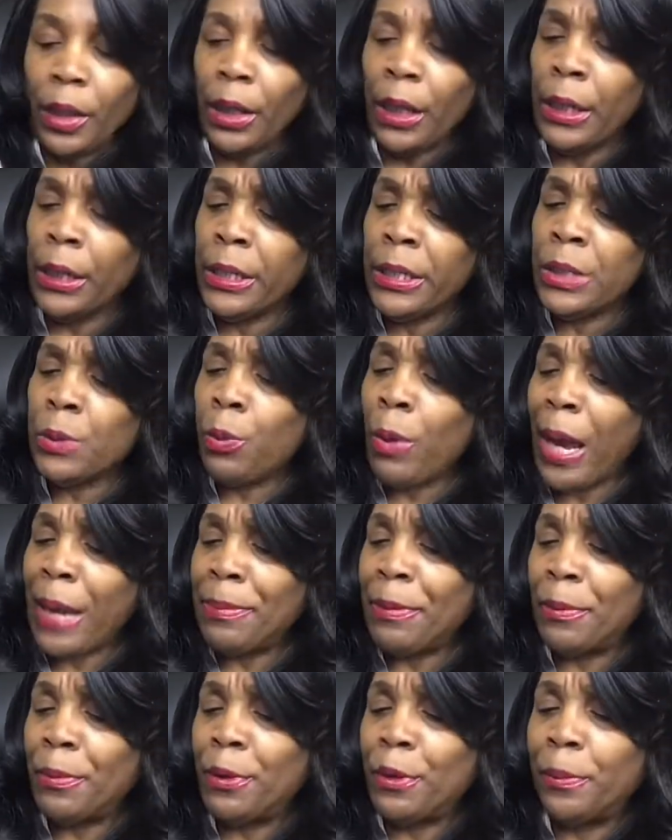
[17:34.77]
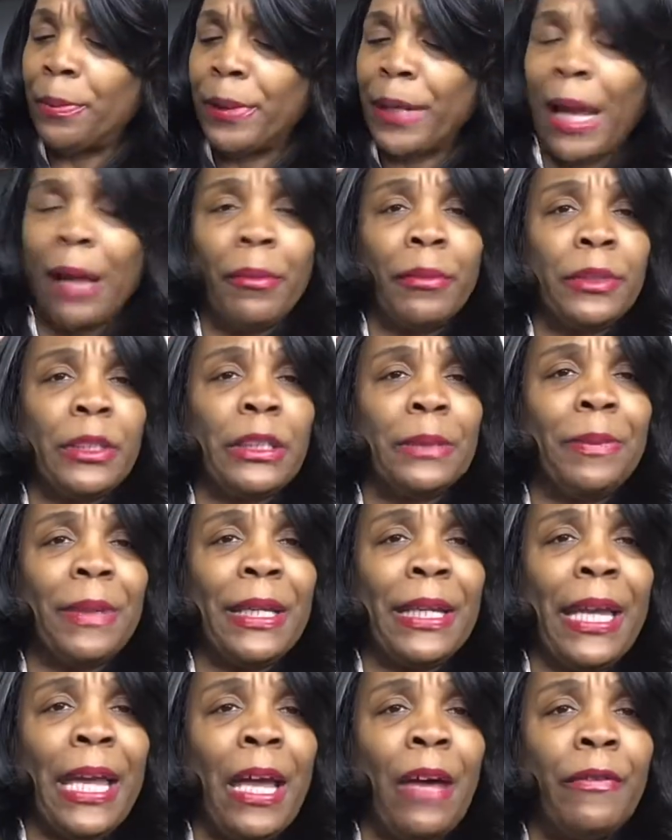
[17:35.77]
it is wipeable, but I would just be
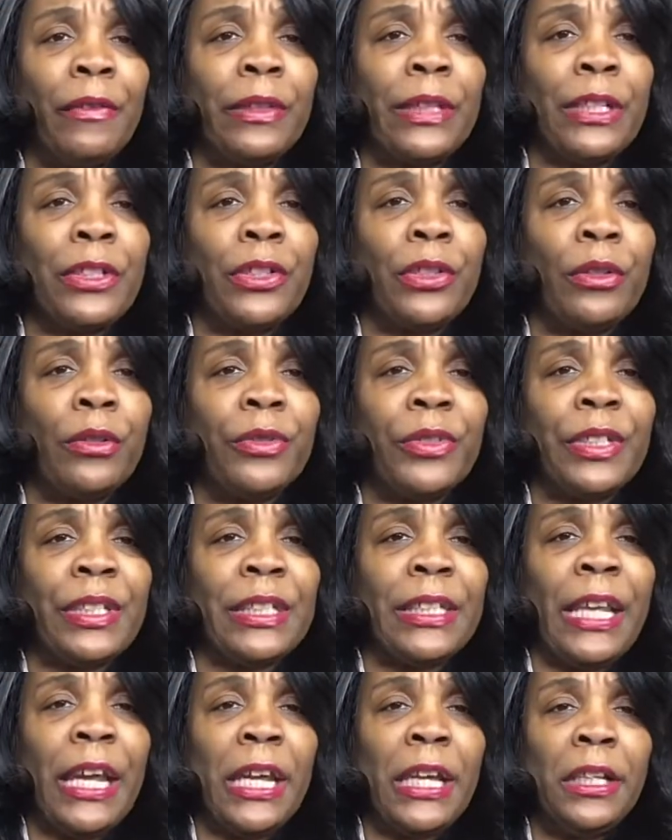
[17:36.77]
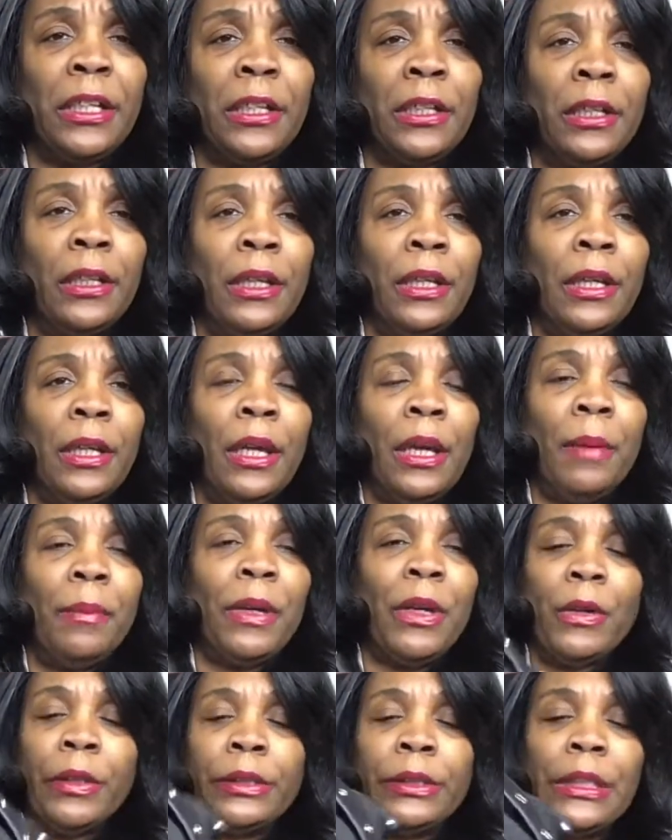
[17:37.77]
careful that you don't stain it,
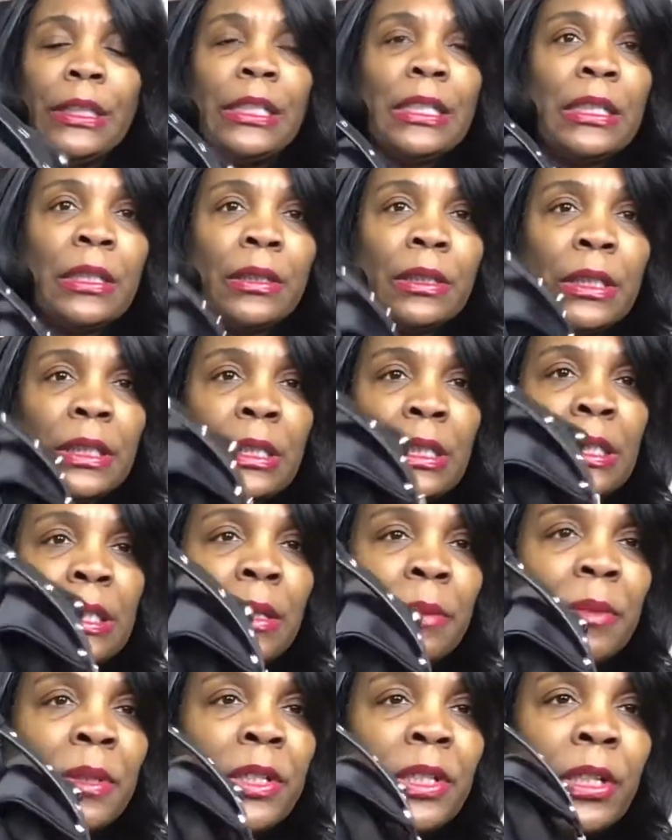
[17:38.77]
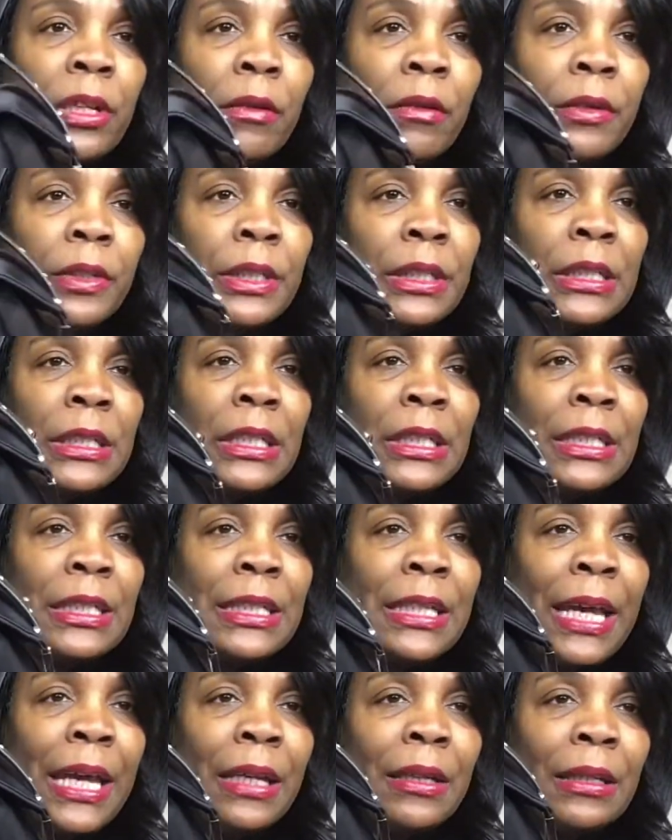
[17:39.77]
because this is a material. This is a
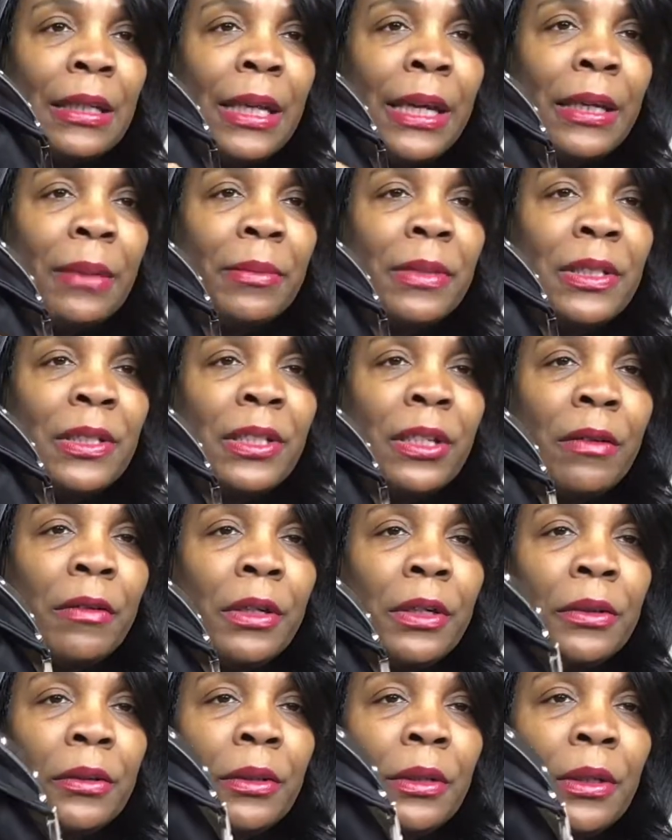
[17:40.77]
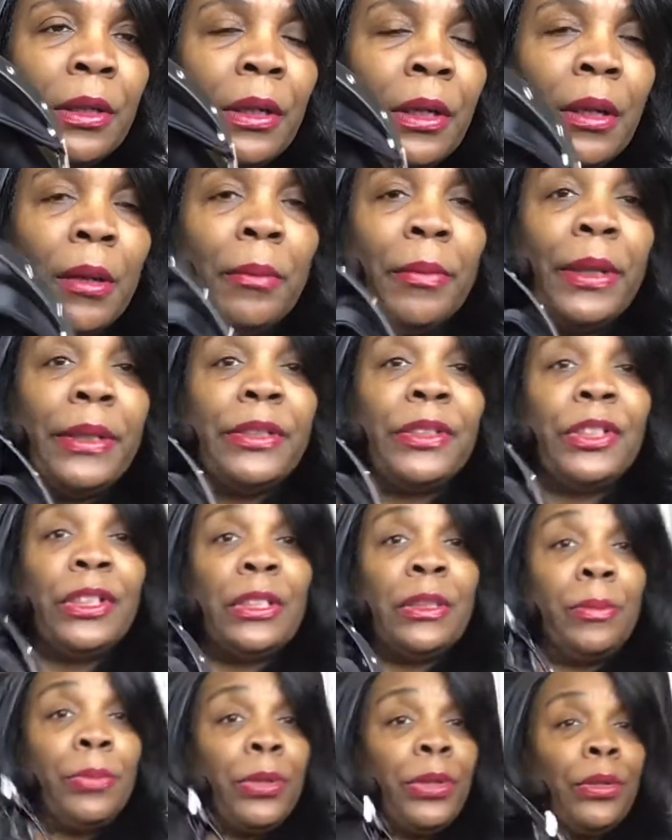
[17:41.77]
satin-like material. But
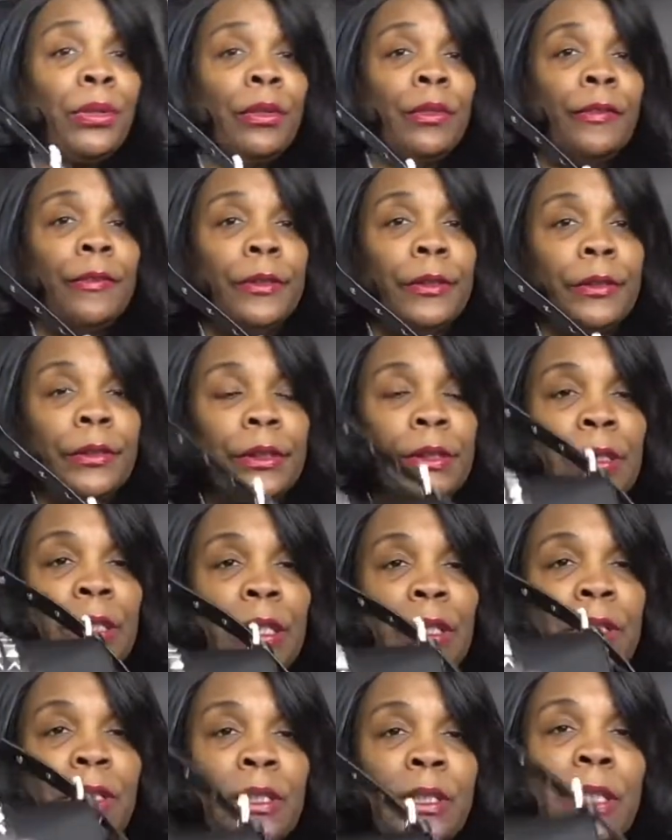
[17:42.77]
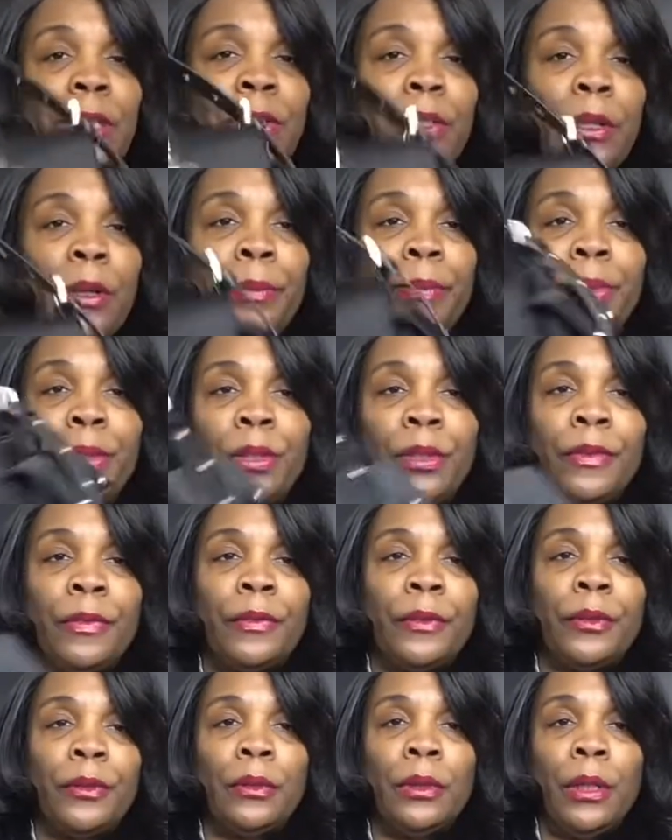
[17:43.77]
she's beautiful. She is such a
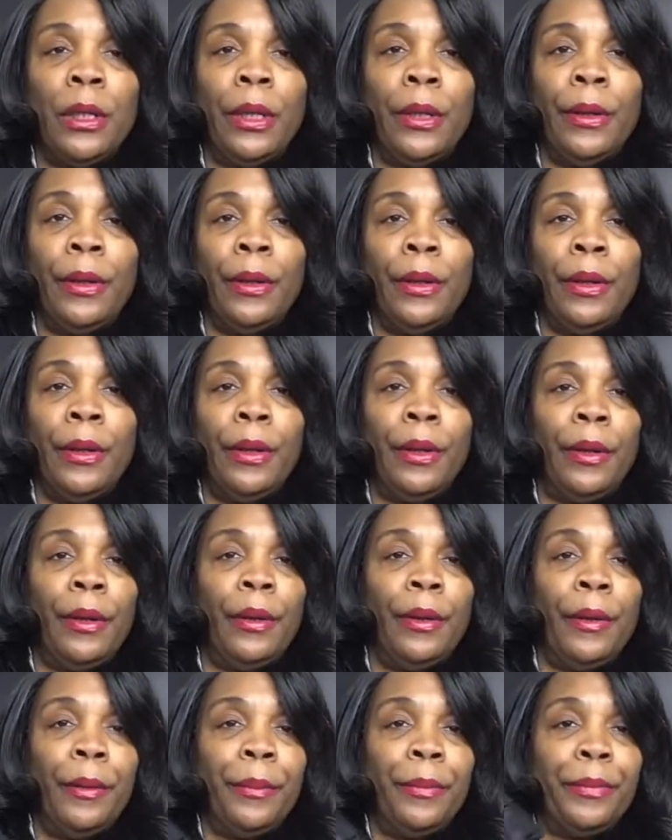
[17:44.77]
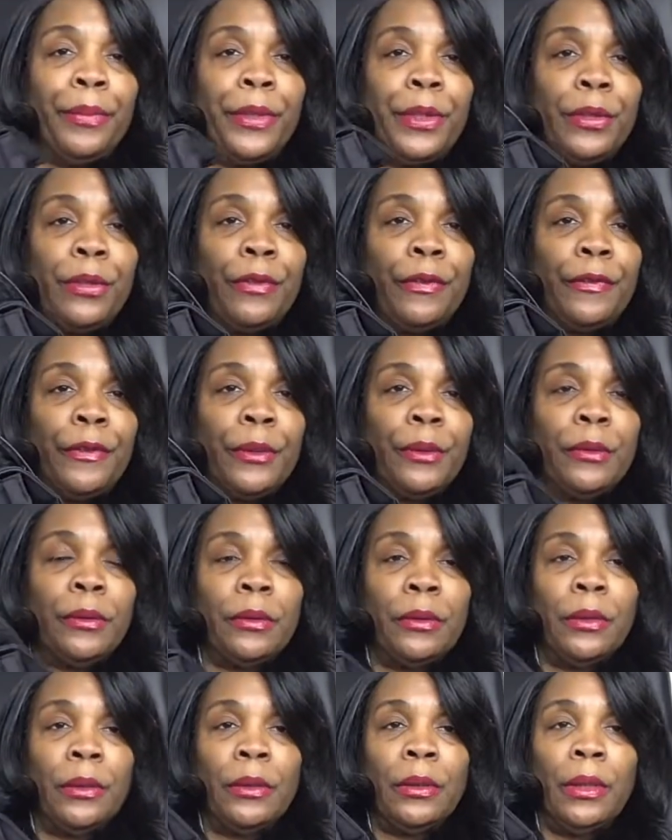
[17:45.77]
beautiful, beautiful
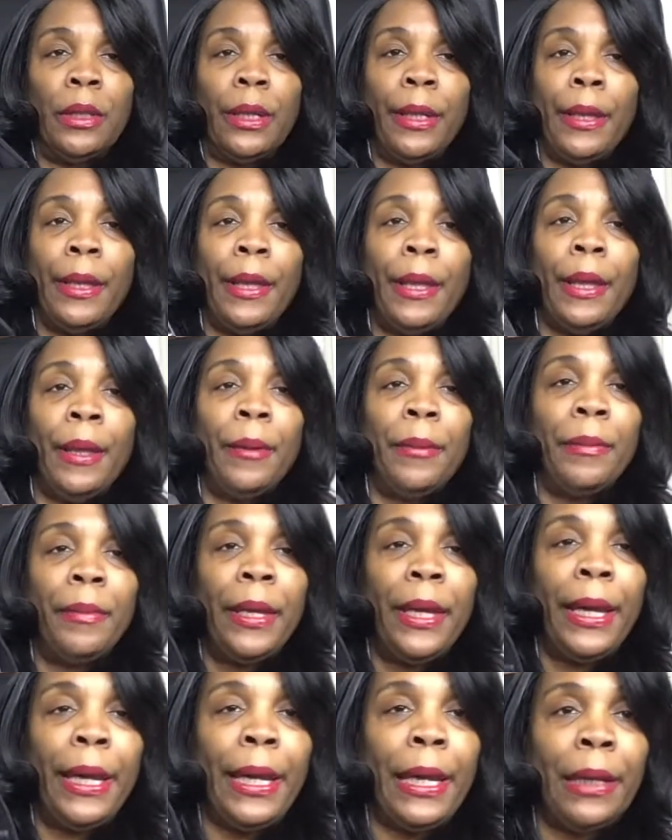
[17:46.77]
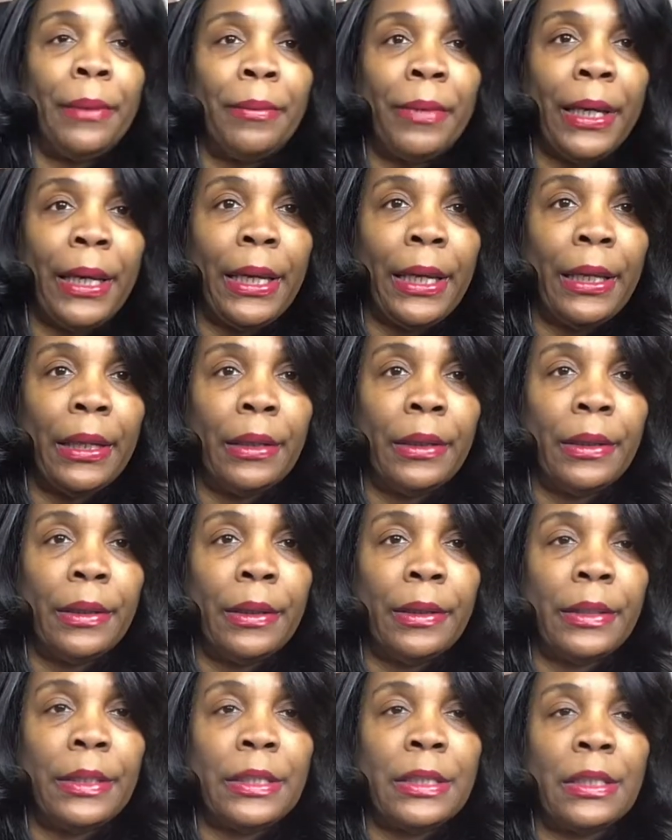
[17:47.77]
handbag.
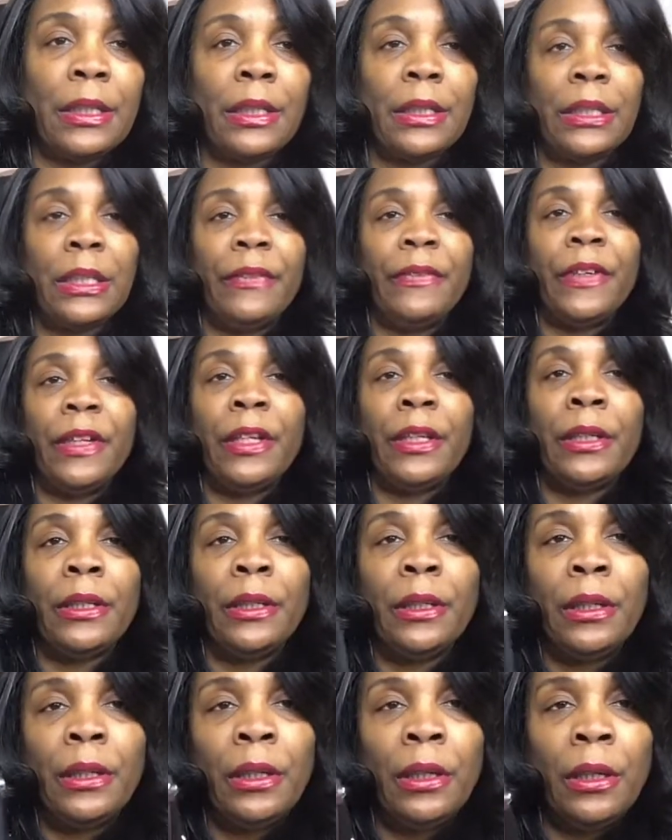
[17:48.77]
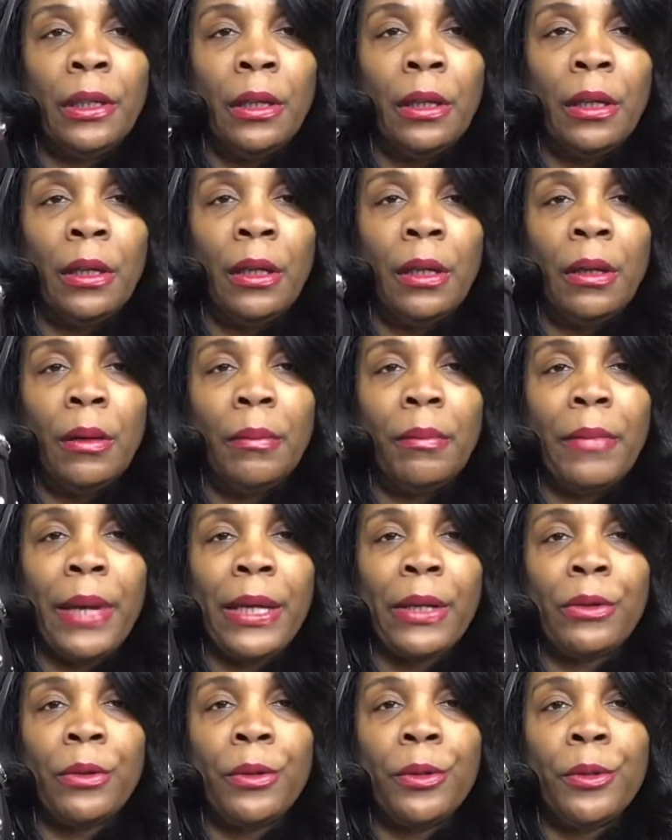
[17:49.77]
This is the Olivia
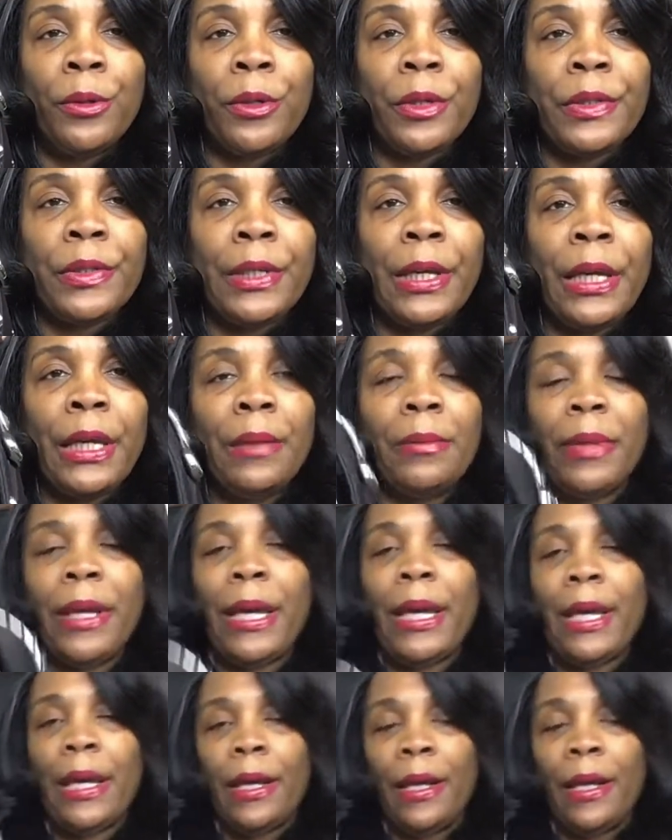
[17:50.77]
Michael Kors handbag.